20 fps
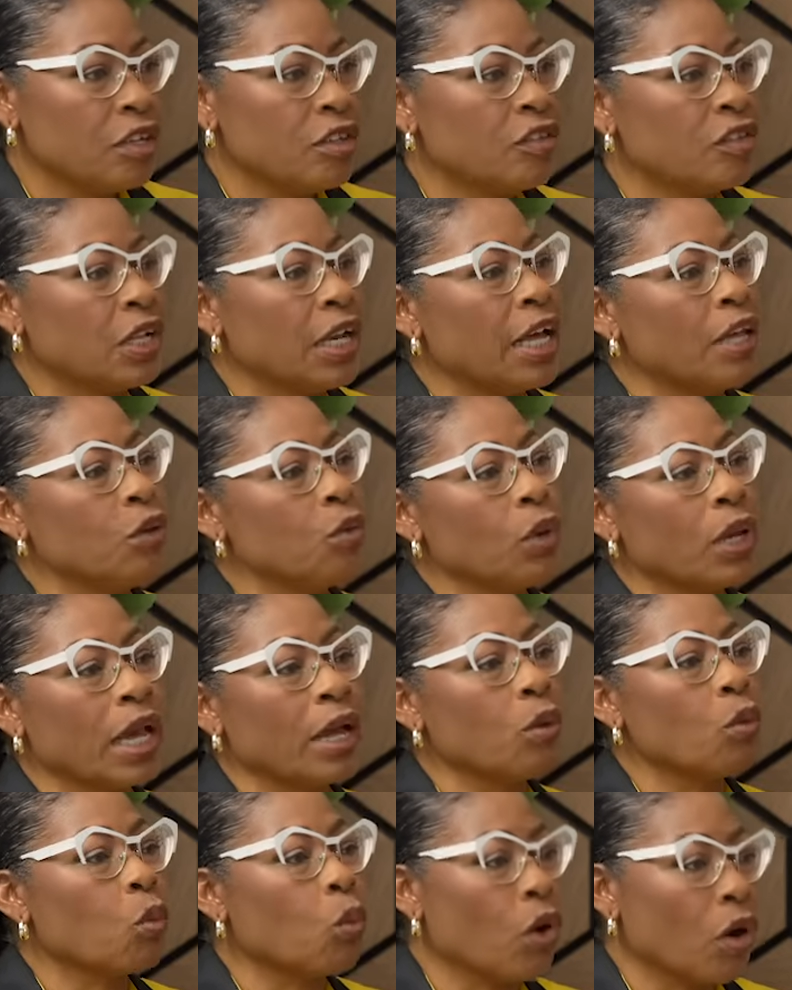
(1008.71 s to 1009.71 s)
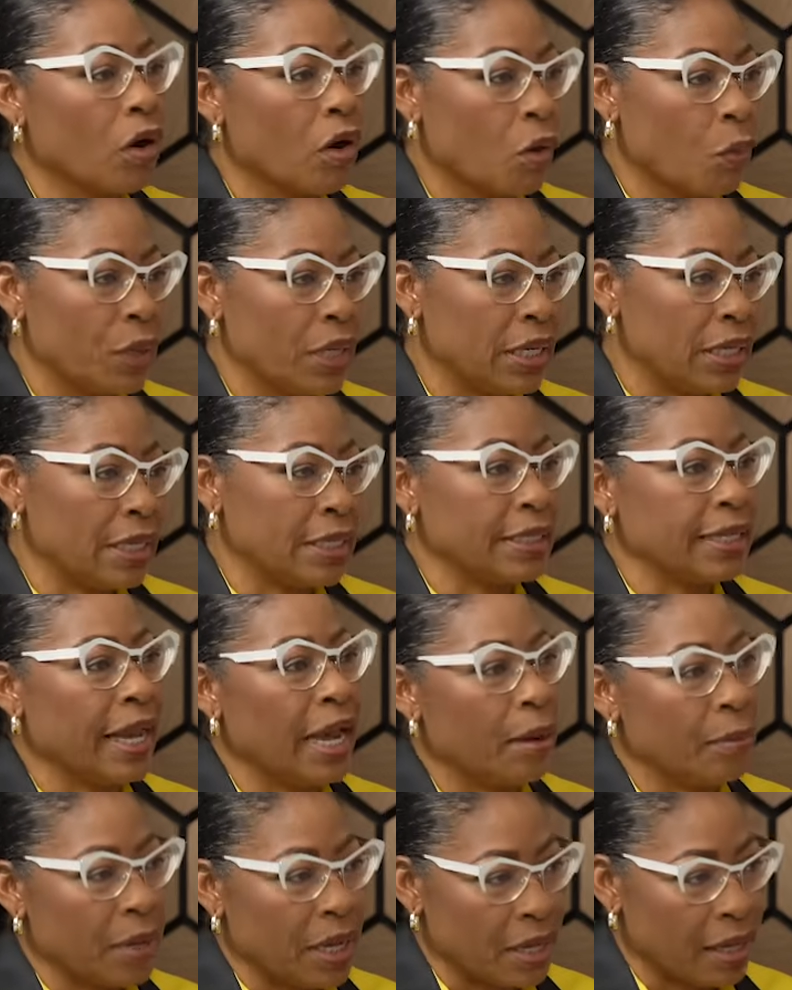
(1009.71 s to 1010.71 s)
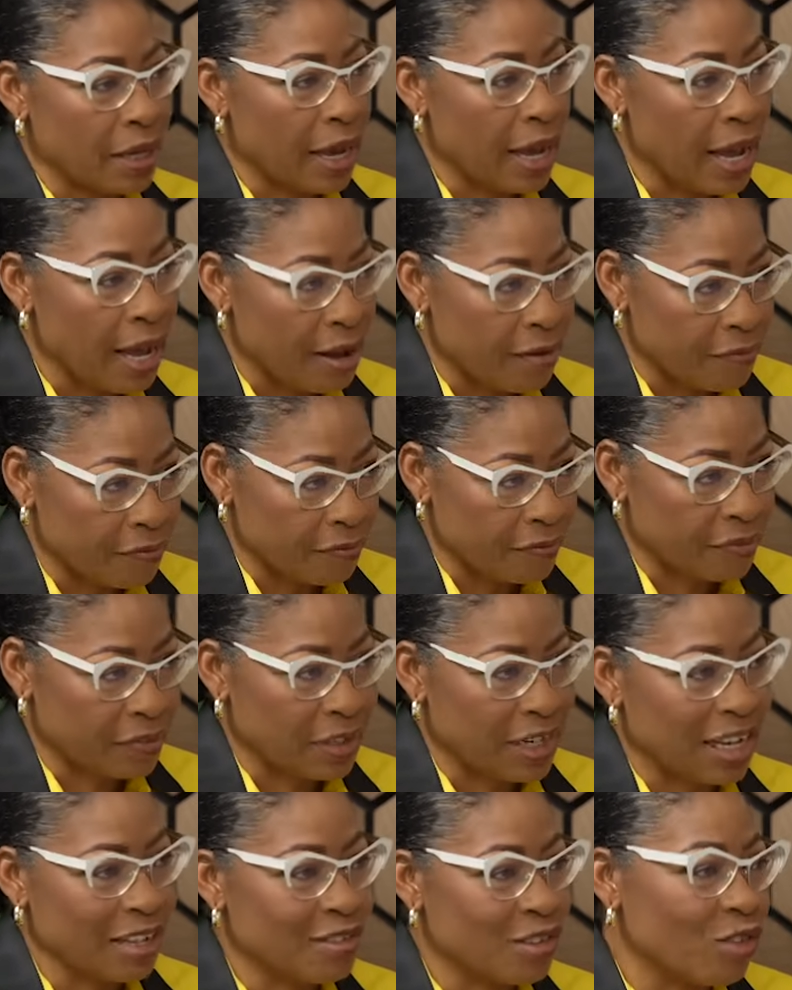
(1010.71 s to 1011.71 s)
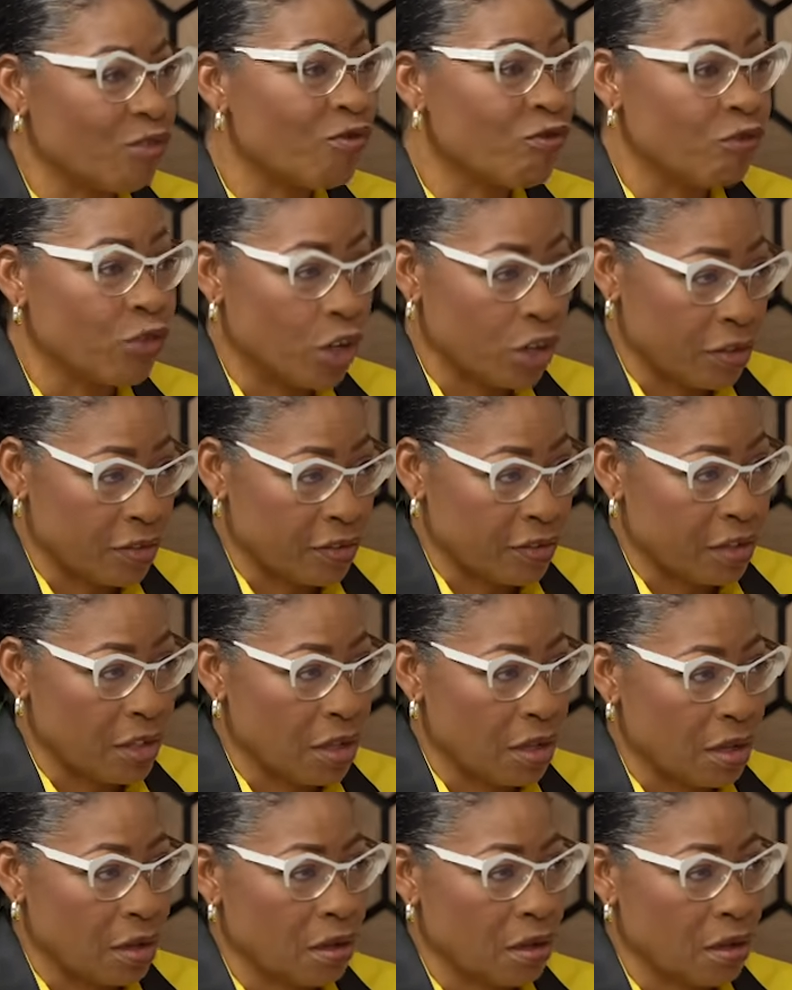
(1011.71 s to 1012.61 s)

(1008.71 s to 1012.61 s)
so that you can work within the time that you have. So that's the first thing.